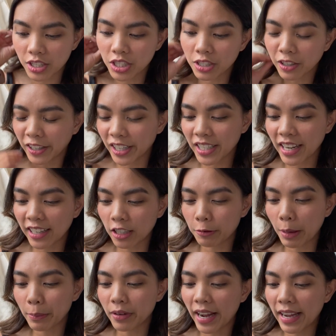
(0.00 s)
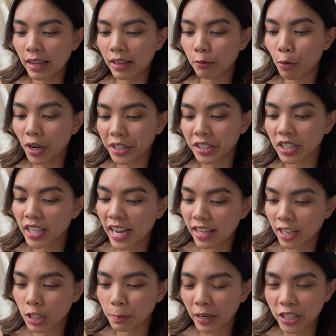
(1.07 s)
skirt, and I remember I wanted to take
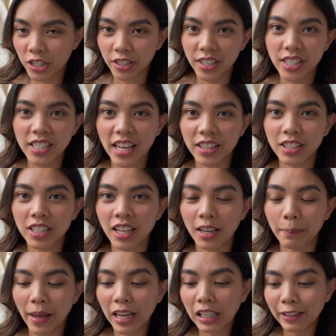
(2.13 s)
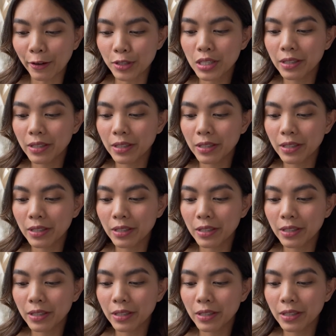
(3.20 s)
this picture to send to my close